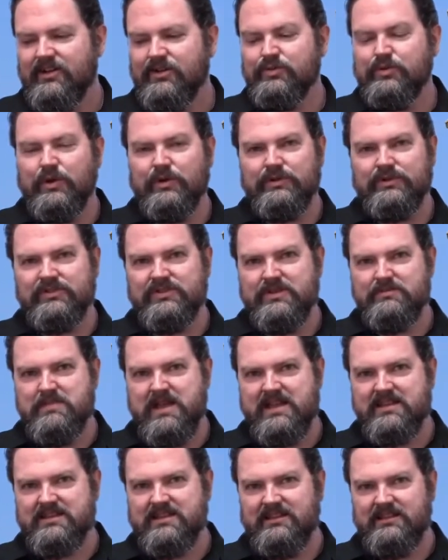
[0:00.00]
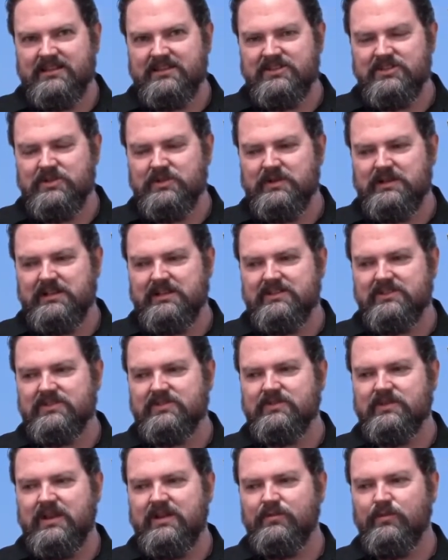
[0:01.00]
Kronos emasculates
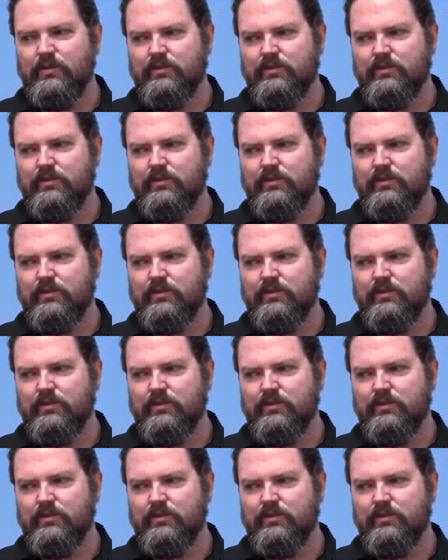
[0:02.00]
Uranus, right?